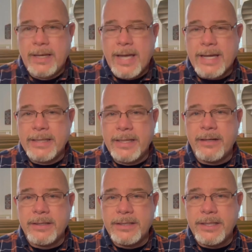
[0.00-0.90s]
I can
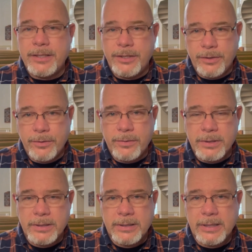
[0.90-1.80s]
guarantee you,
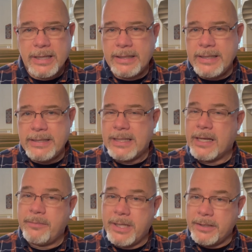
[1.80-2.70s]
at least
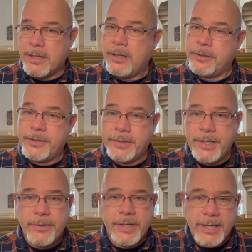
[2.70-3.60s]
I'd bet a dollar to a
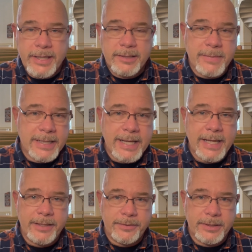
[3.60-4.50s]
donut, as my
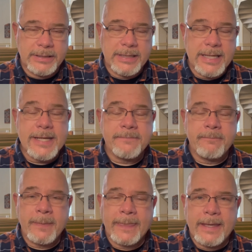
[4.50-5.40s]
dad used to say,
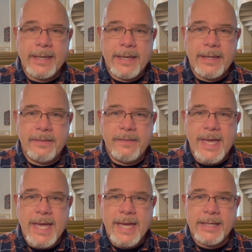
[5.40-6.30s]

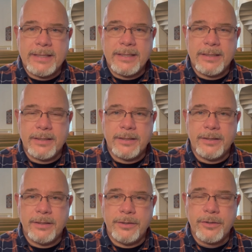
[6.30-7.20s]
that
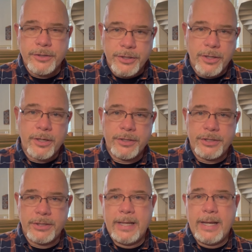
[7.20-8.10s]
your
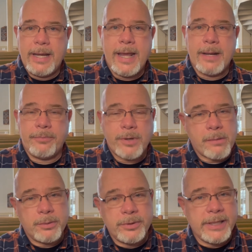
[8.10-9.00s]
church and
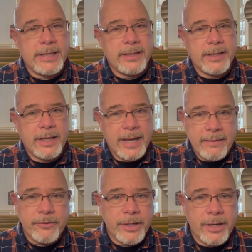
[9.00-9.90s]
probably
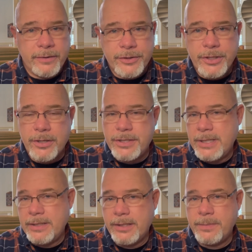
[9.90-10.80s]
every other church
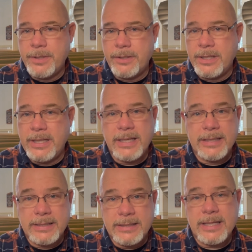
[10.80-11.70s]
in the community
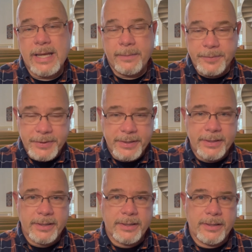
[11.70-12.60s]
except
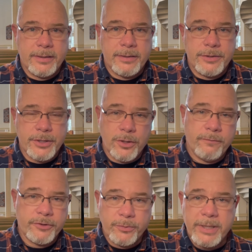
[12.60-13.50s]

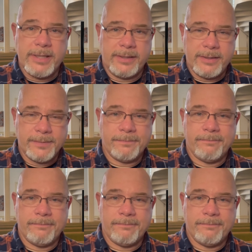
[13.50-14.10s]
Jehovah's Witness